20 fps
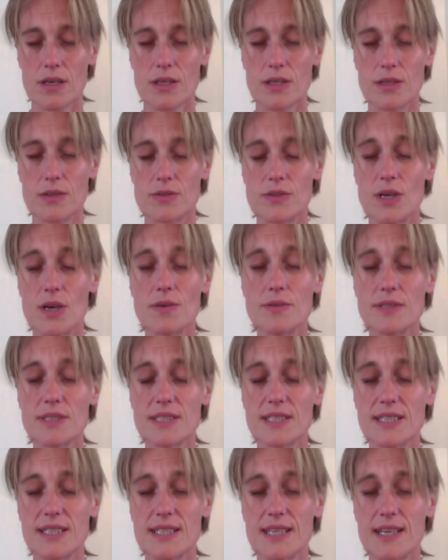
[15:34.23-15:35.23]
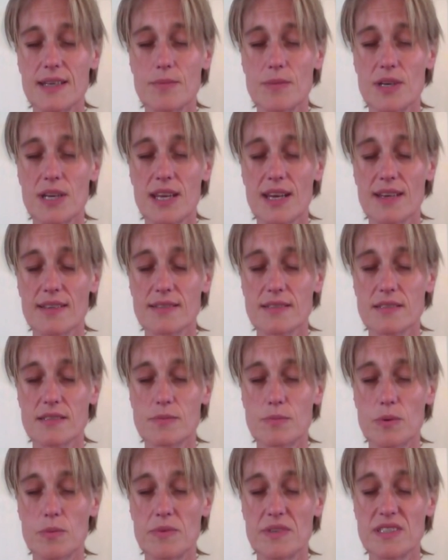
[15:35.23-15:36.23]
You don't need anybody else's
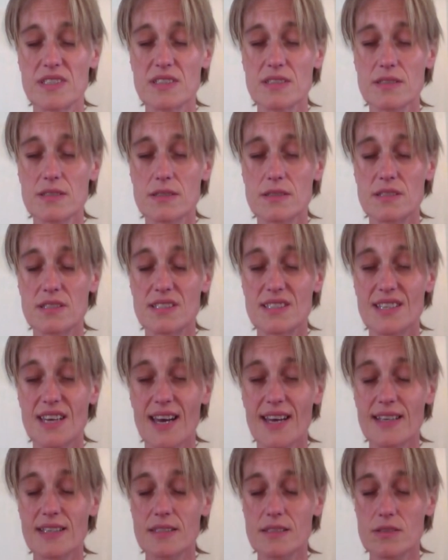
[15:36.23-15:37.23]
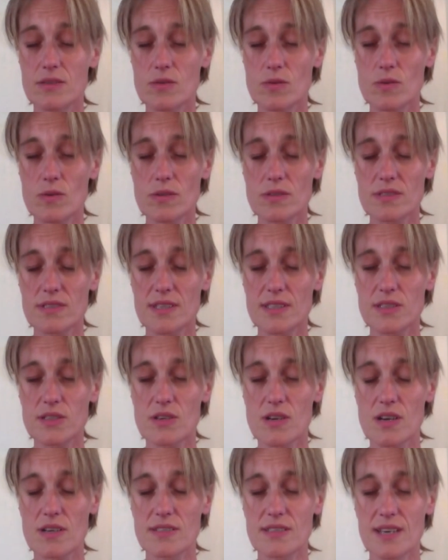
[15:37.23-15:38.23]
permission to decide the thoughts that you're
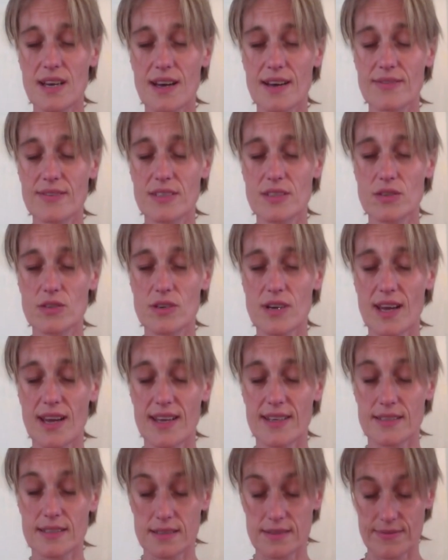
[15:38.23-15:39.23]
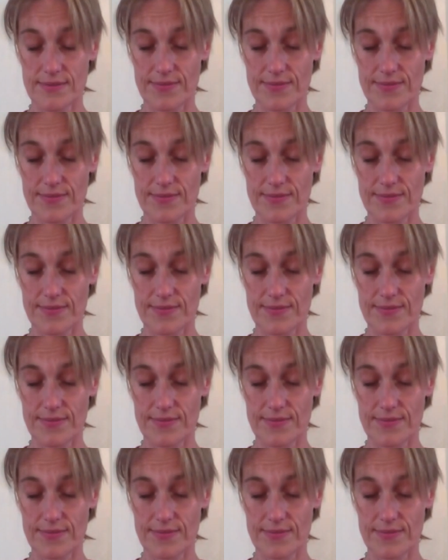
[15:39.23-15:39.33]
going to have in your head.